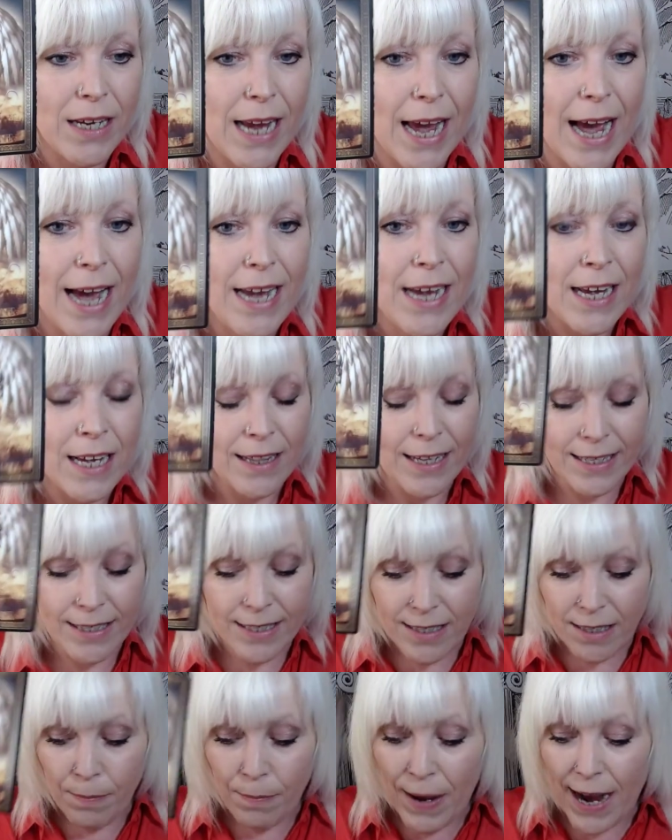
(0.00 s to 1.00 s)
Yeah, this
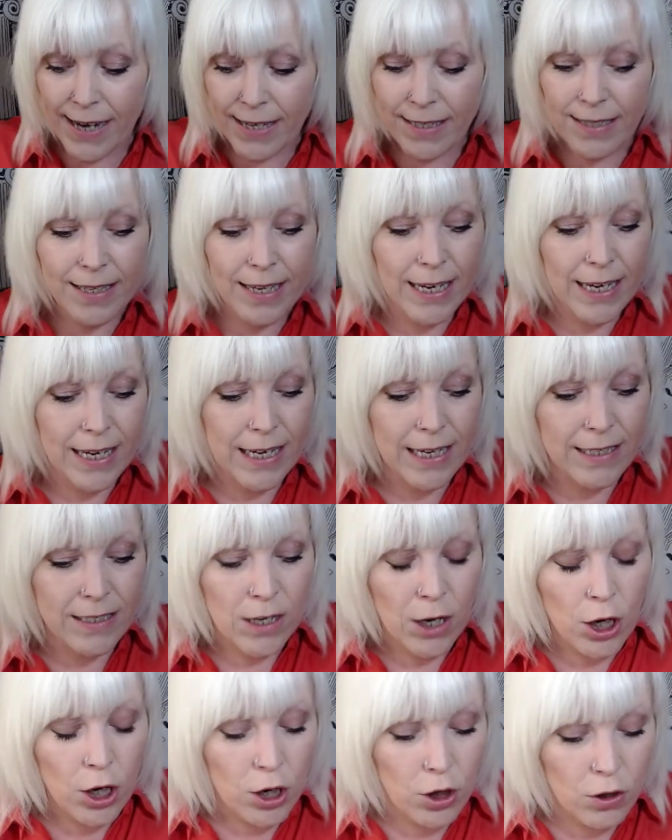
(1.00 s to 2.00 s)
is a
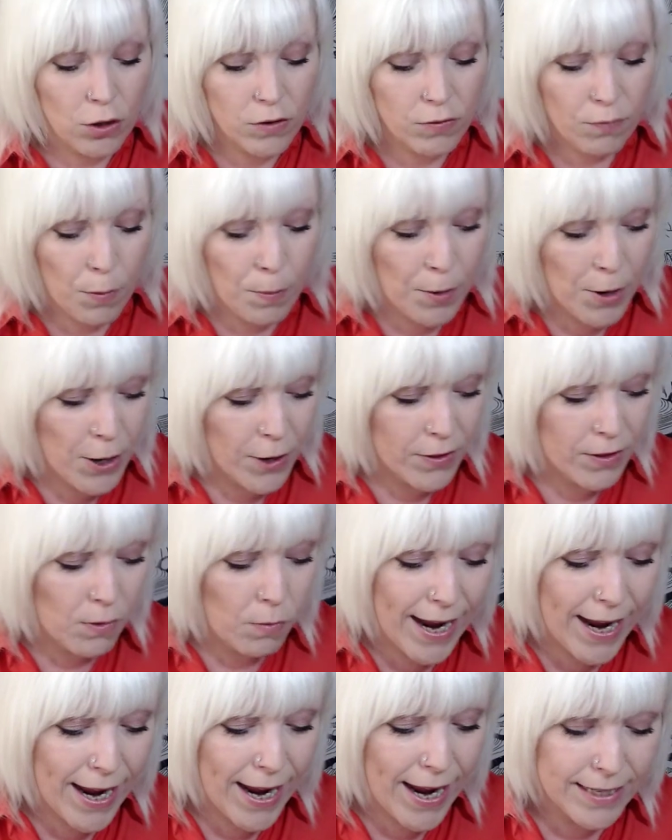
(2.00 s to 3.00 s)
Pisces who's repaired the
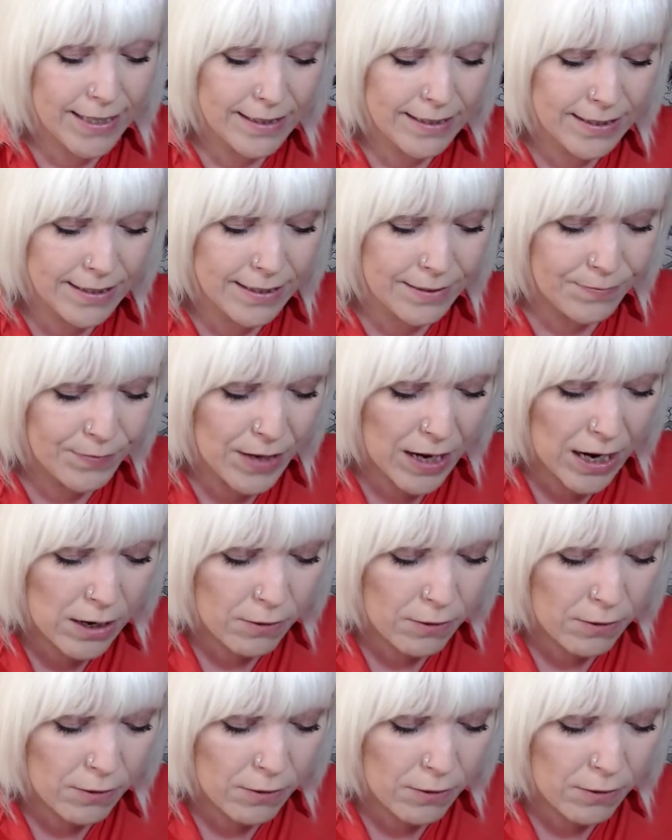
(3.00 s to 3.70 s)
wings,